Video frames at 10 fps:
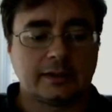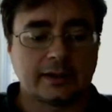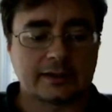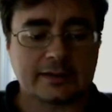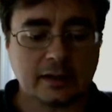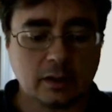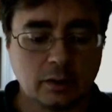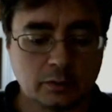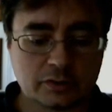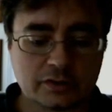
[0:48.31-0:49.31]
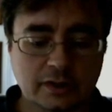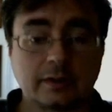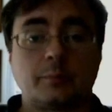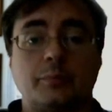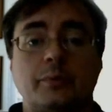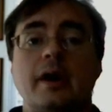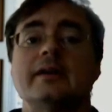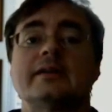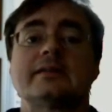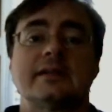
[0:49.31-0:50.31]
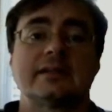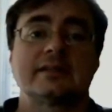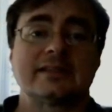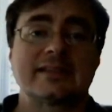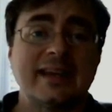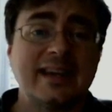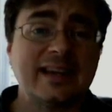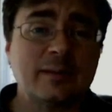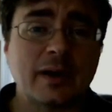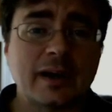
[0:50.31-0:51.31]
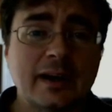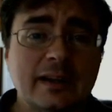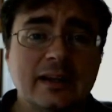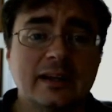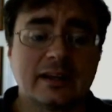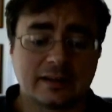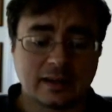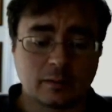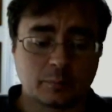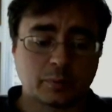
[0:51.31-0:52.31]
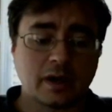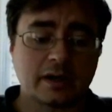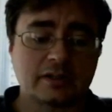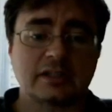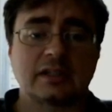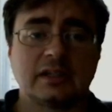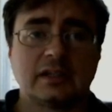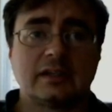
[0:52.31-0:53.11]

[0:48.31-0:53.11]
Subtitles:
Now, stakeholders, in the broadest sense, is anybody that a project